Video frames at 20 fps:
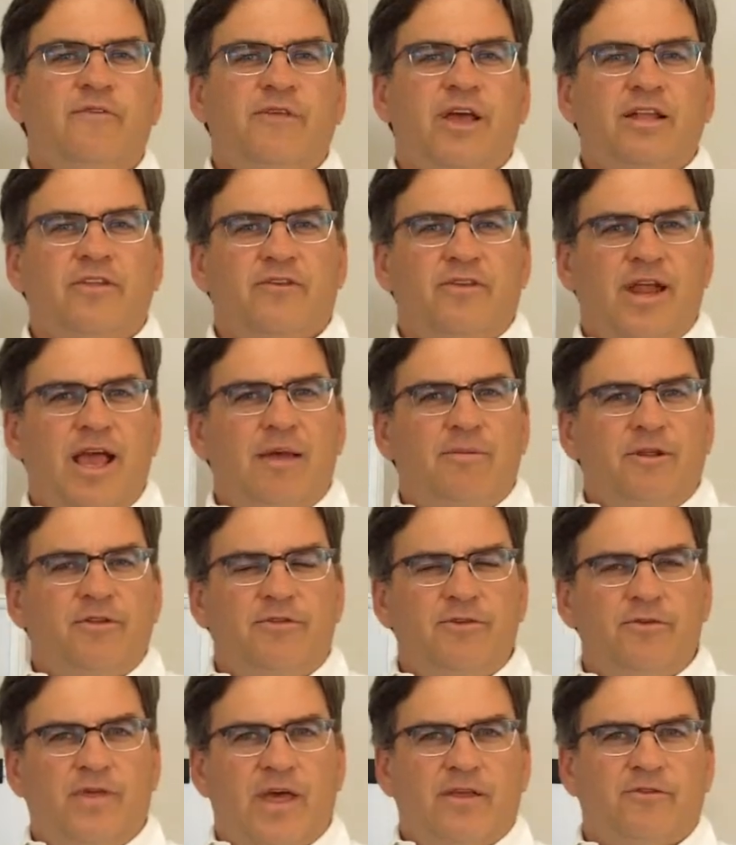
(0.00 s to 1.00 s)
doesn't happen
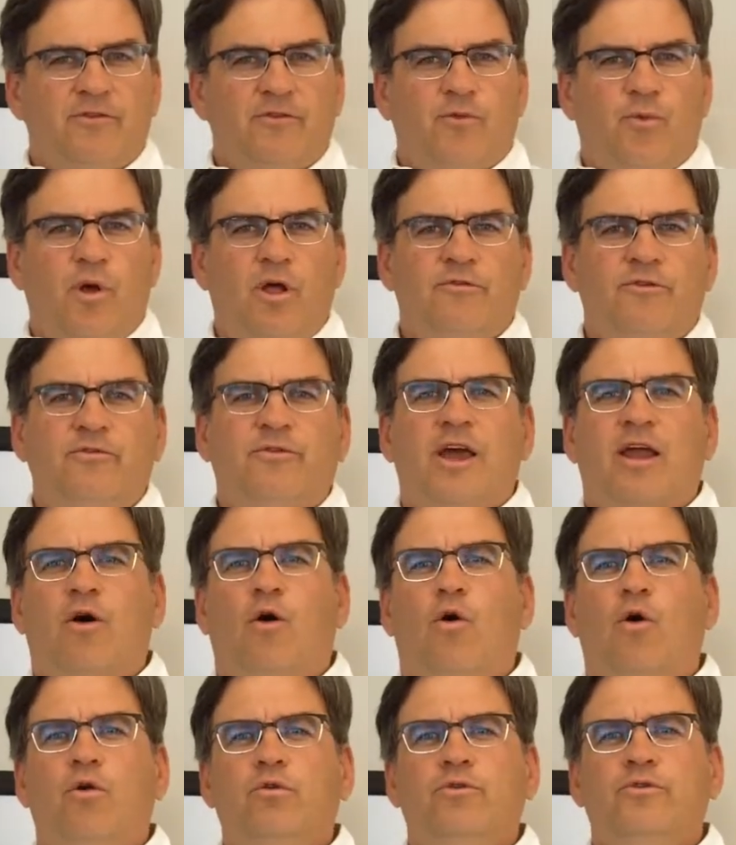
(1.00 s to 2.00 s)
in 2012, you've got a
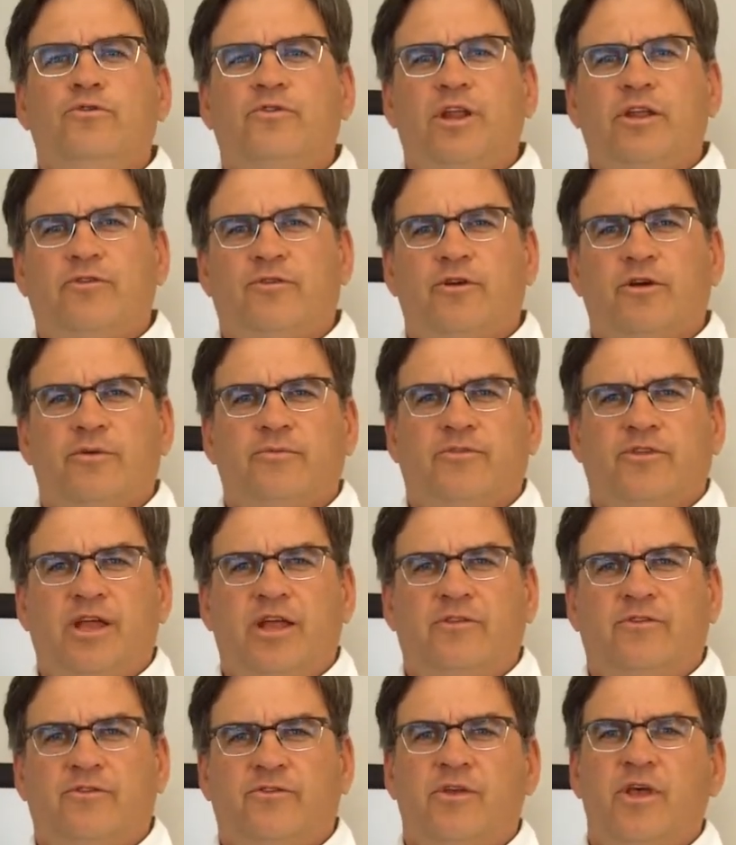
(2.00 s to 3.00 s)
whole new set of
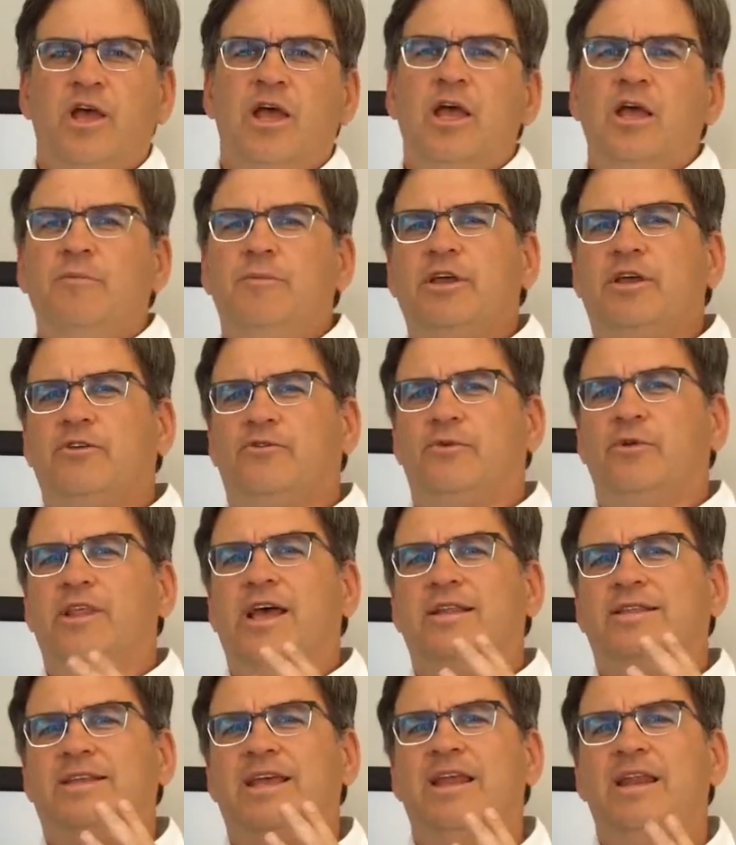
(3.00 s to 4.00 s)
circumstances, because when
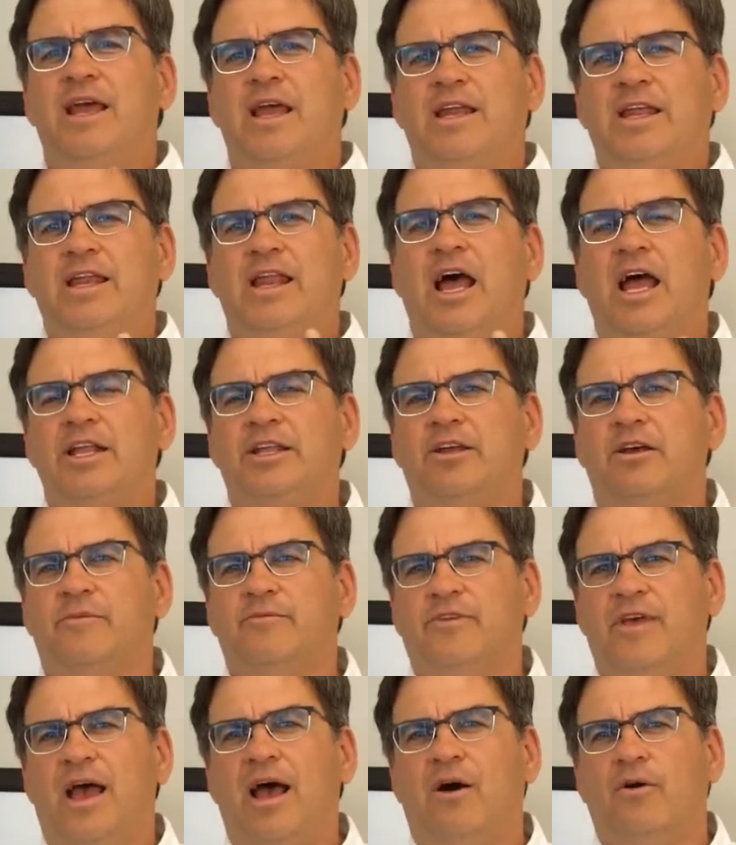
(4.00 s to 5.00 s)
that 1099
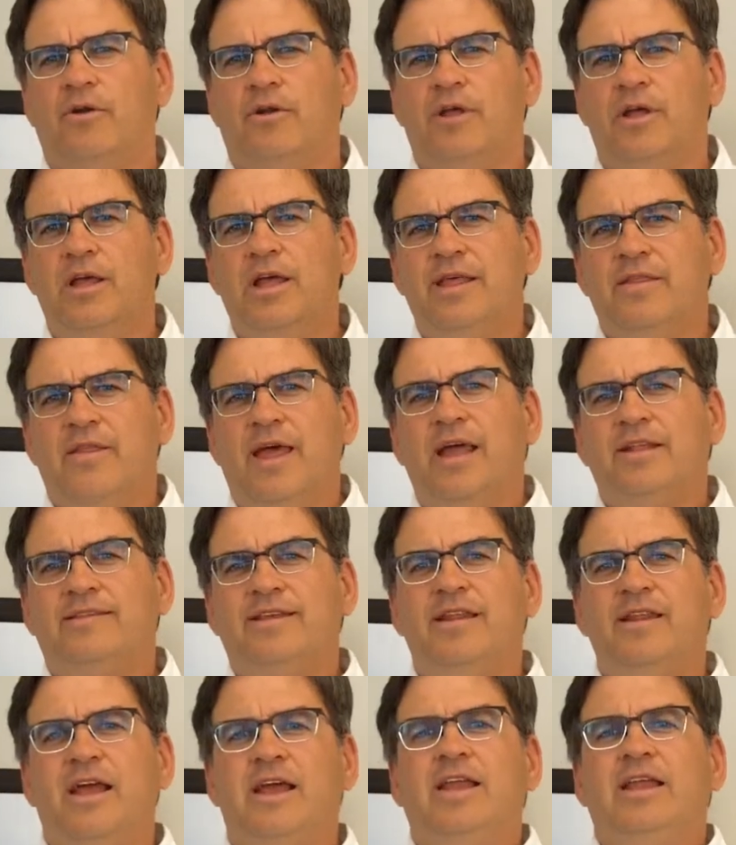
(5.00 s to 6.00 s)
comes out, that
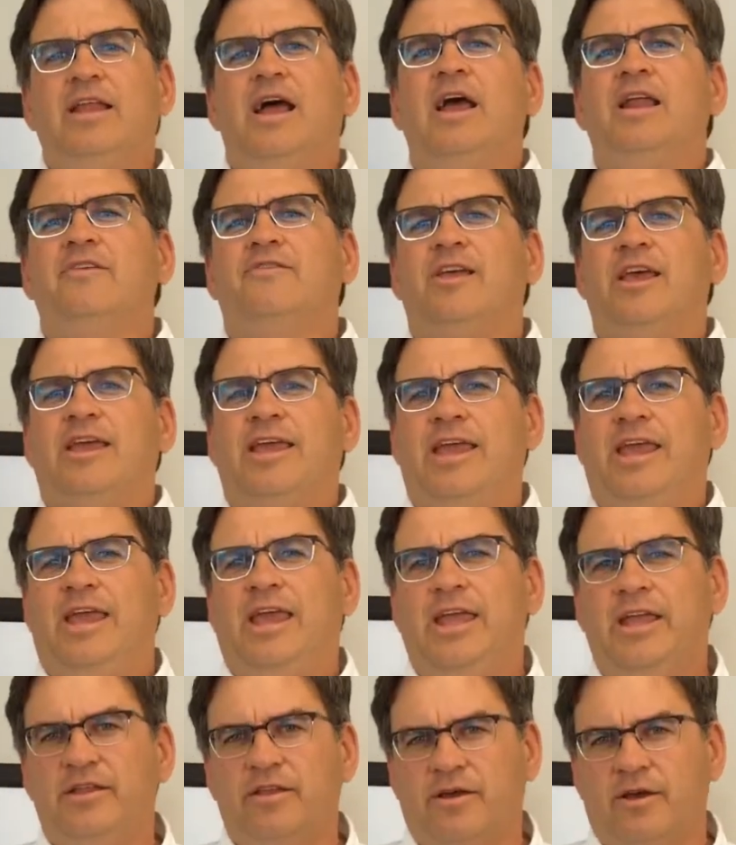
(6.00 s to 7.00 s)
1099 is like
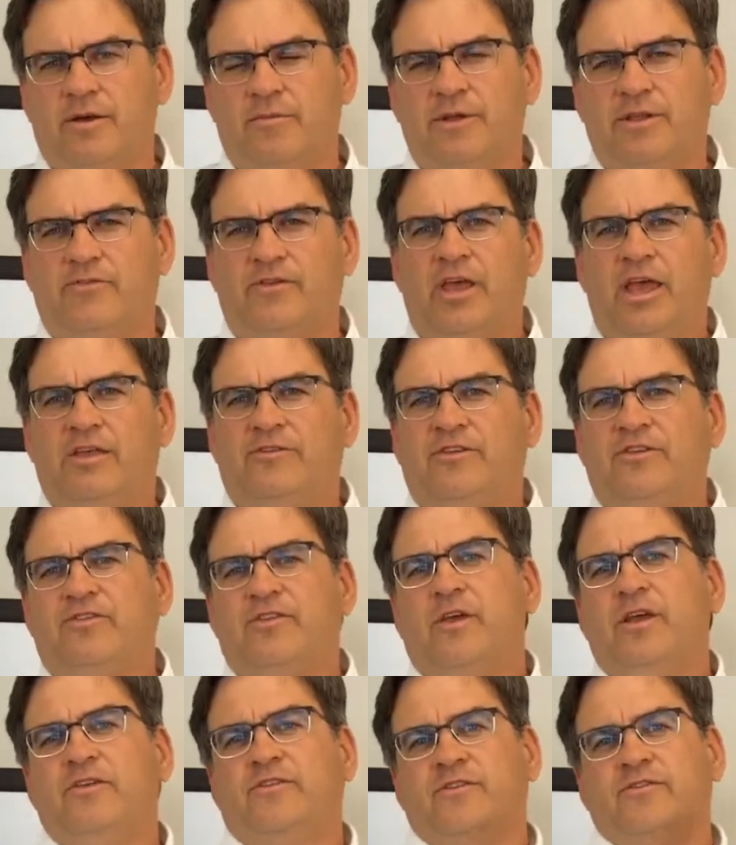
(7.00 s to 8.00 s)
income. It's
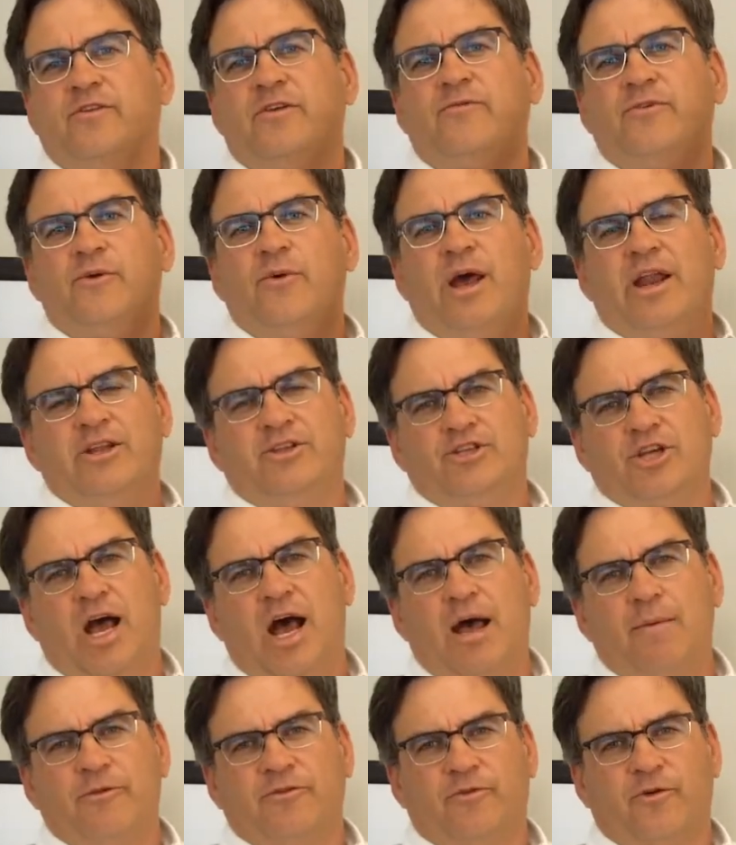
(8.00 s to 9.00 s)
as if you had a
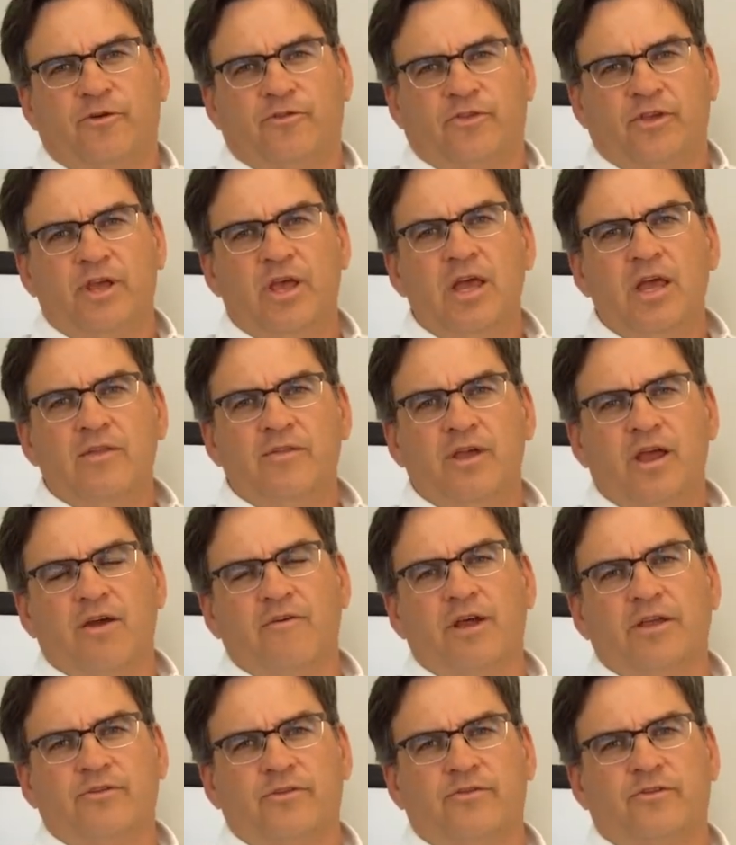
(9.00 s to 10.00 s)
job as far as the
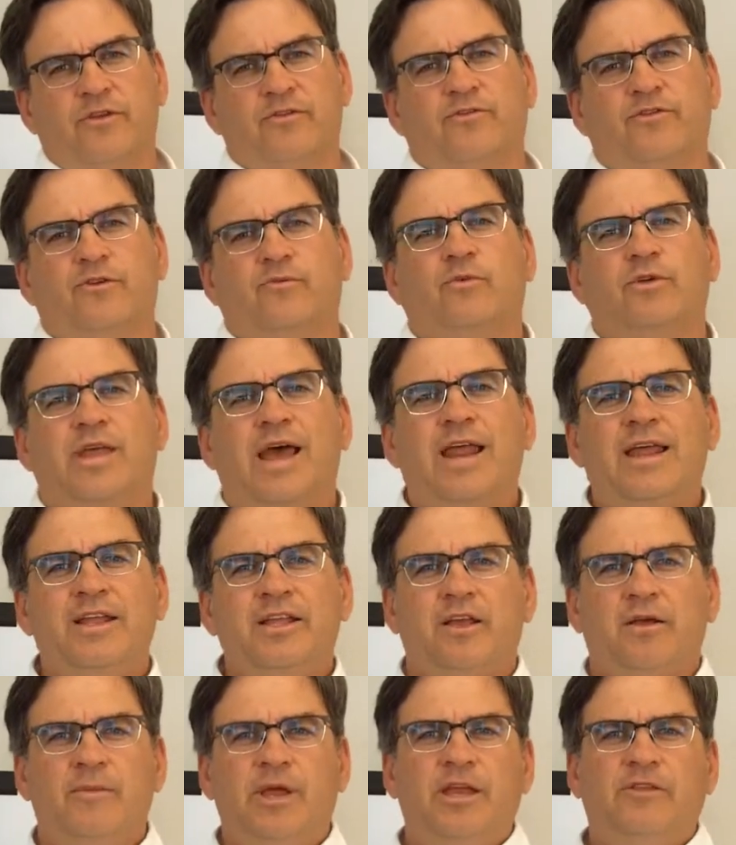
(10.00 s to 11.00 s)
IRS is concerned. When that
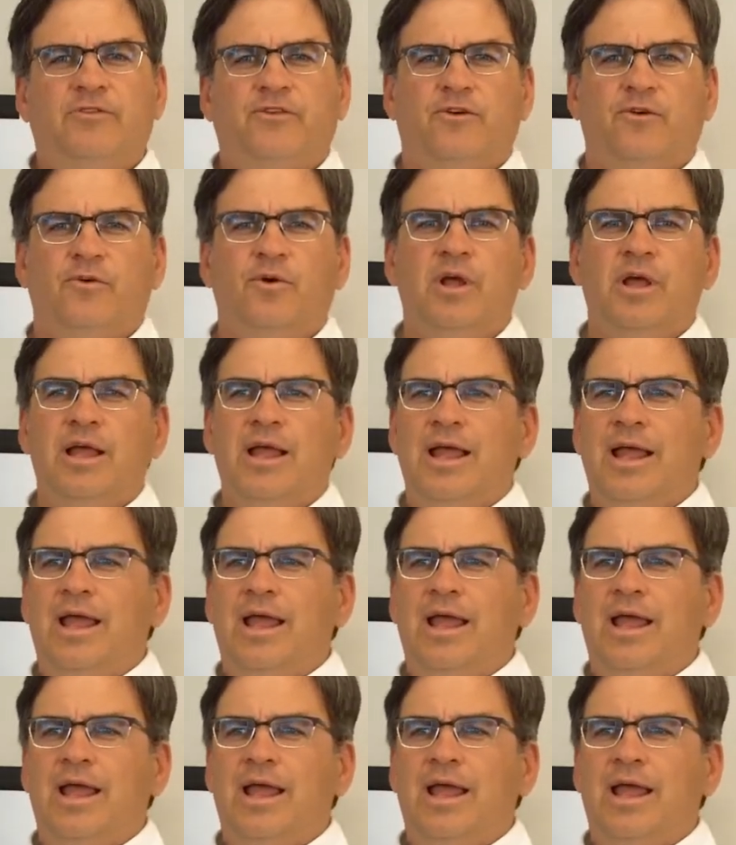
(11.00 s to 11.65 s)
income hits you,